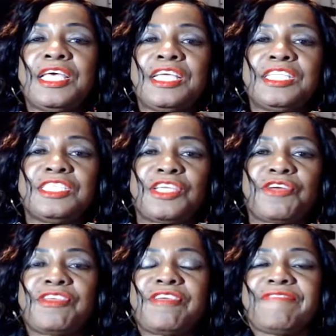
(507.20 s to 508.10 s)

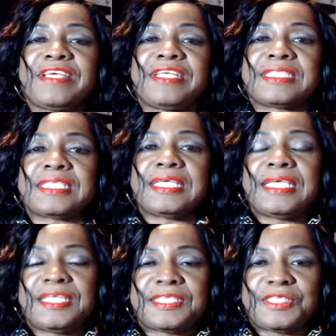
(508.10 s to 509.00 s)
derion vence
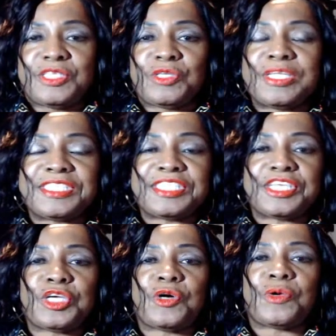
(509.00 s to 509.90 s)
is still in
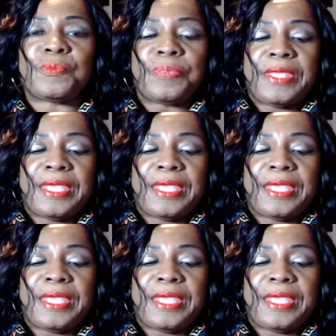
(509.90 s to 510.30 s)
jail